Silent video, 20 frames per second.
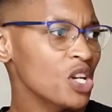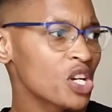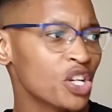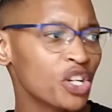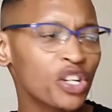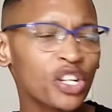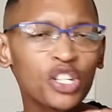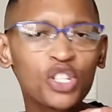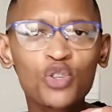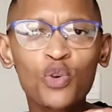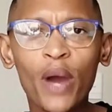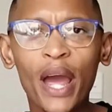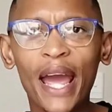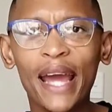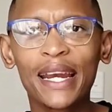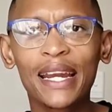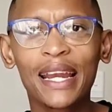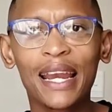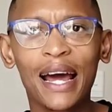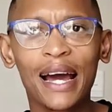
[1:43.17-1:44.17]
You need to
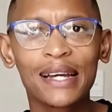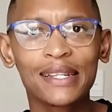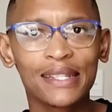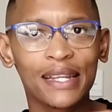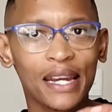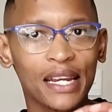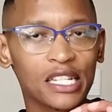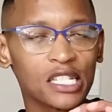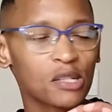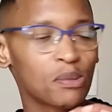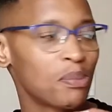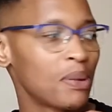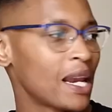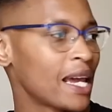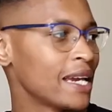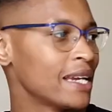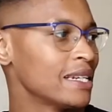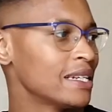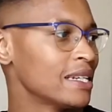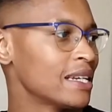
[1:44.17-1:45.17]
analyze and
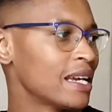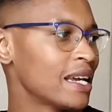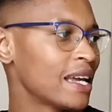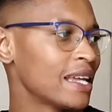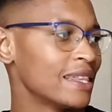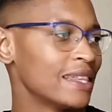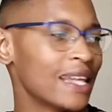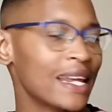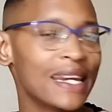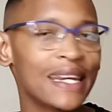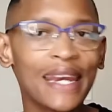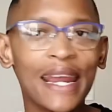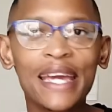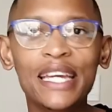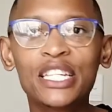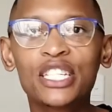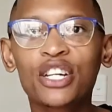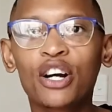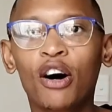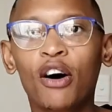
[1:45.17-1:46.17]
explain the
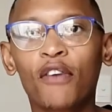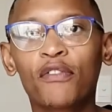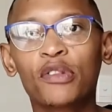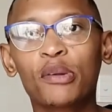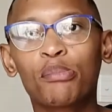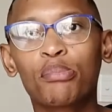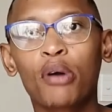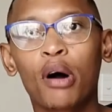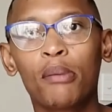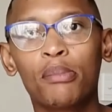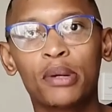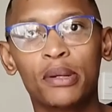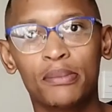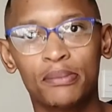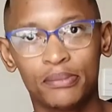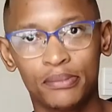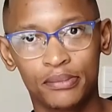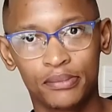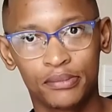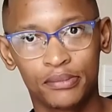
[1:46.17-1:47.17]
nature of the problem.